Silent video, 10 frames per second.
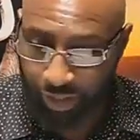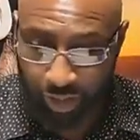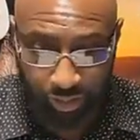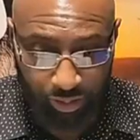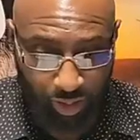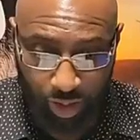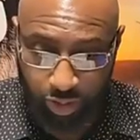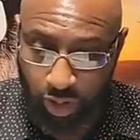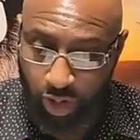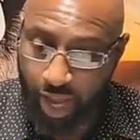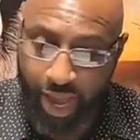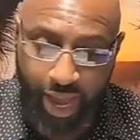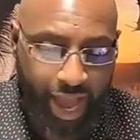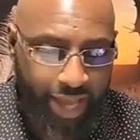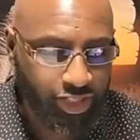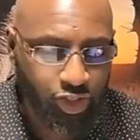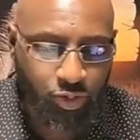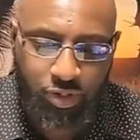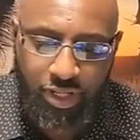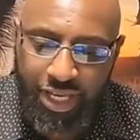You
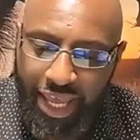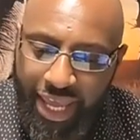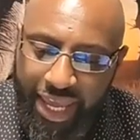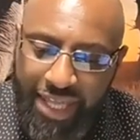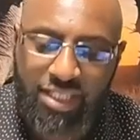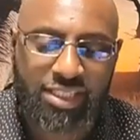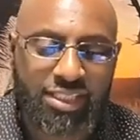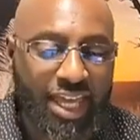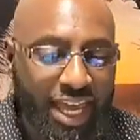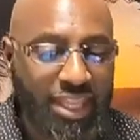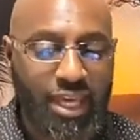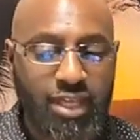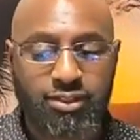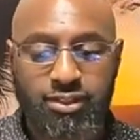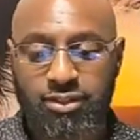need to see this.